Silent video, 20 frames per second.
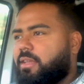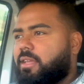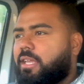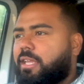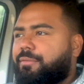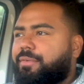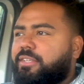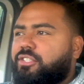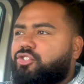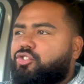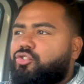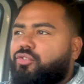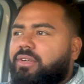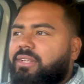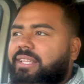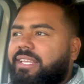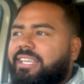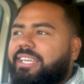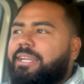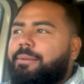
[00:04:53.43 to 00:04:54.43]
If he's
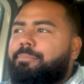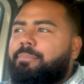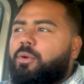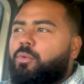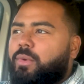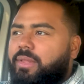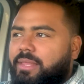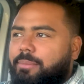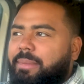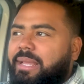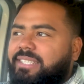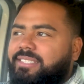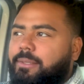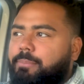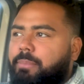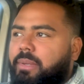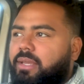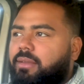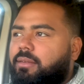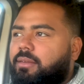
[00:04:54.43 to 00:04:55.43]
drilling in with a
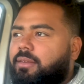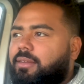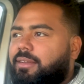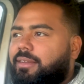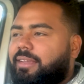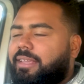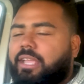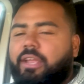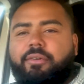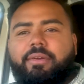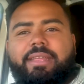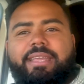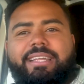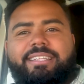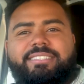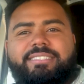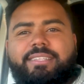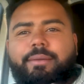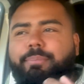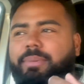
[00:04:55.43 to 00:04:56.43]
mason bit, he already
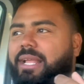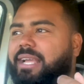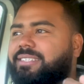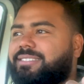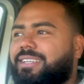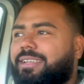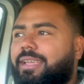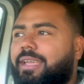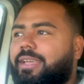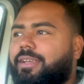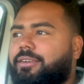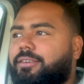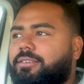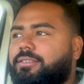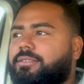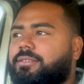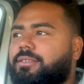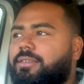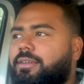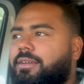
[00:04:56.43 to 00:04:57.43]
gets the plastic
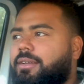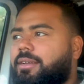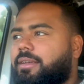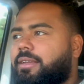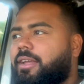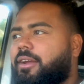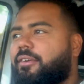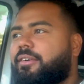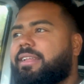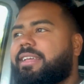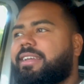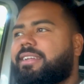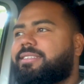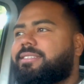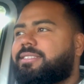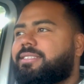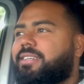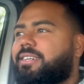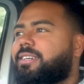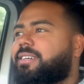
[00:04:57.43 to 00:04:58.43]
anchors. He already
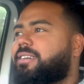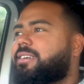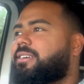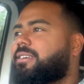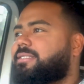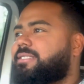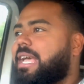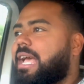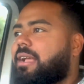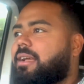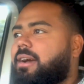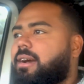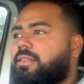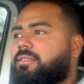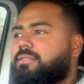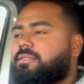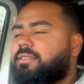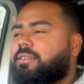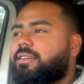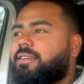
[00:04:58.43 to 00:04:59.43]
gets the
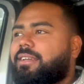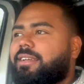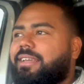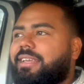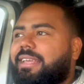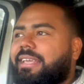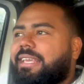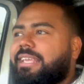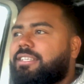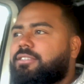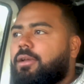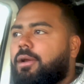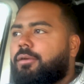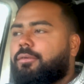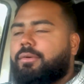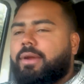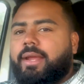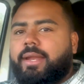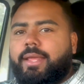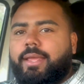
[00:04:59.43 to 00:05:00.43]
tack-ons. He's
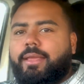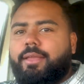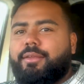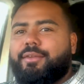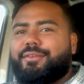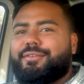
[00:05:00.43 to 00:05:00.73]
already